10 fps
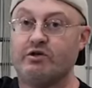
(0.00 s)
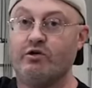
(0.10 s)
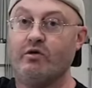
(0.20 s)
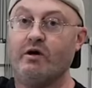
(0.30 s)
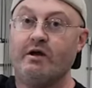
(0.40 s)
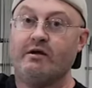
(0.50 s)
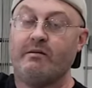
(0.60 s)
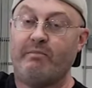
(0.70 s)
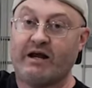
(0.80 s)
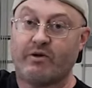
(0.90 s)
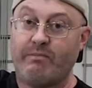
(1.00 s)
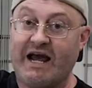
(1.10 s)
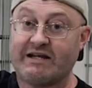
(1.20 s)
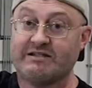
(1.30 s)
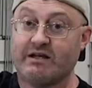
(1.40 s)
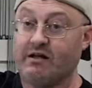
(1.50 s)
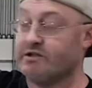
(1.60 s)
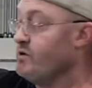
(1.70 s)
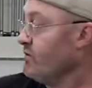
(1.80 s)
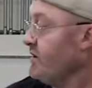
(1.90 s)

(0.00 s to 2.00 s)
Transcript: Let's do fifty platforms and one hundred